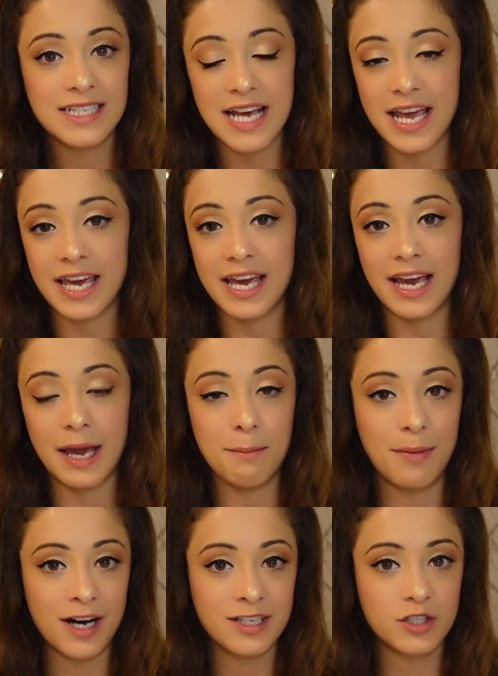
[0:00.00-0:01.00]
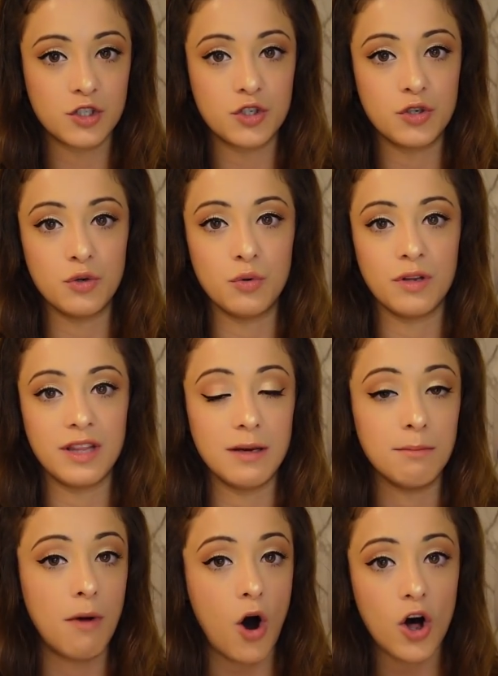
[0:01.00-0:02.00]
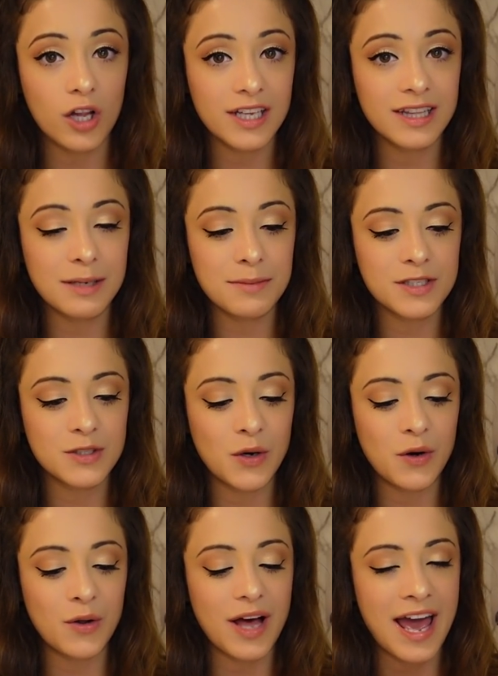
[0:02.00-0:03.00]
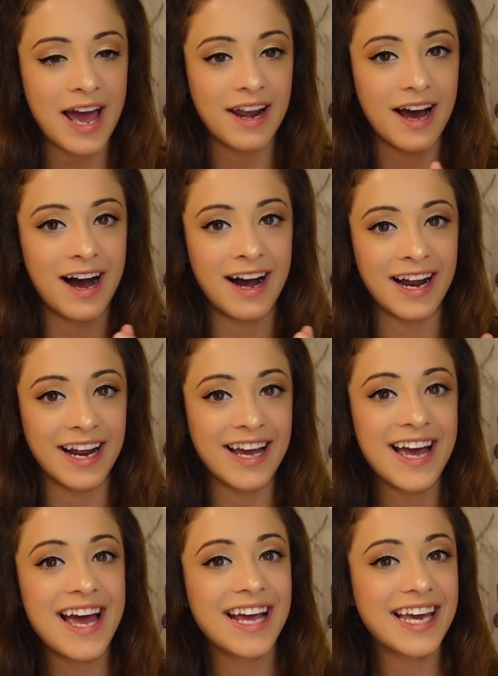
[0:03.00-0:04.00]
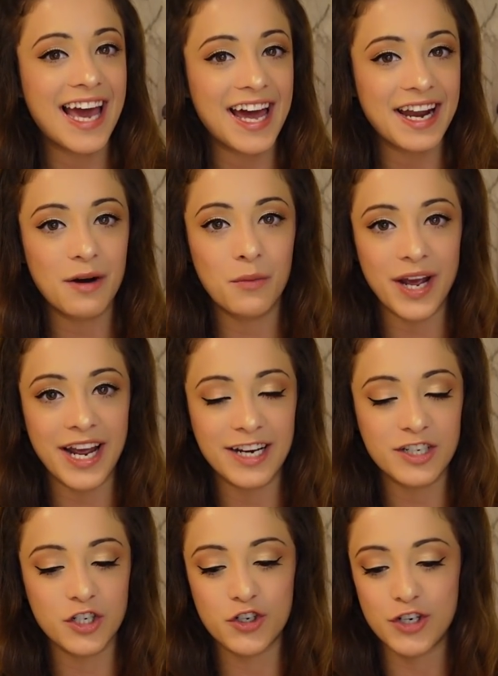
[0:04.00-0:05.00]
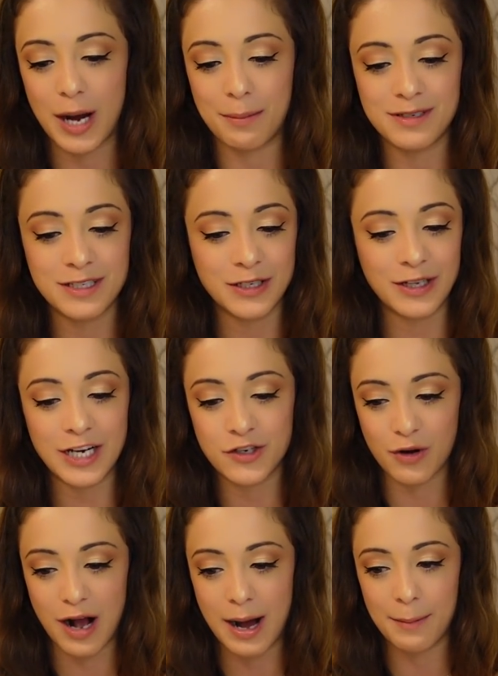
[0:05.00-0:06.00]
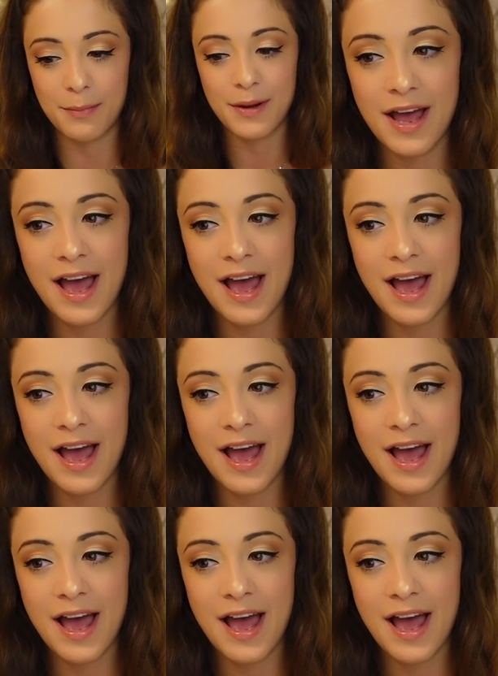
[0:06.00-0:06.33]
taking a bus to the mall in Limassol, and I cannot wait to shop until I drop.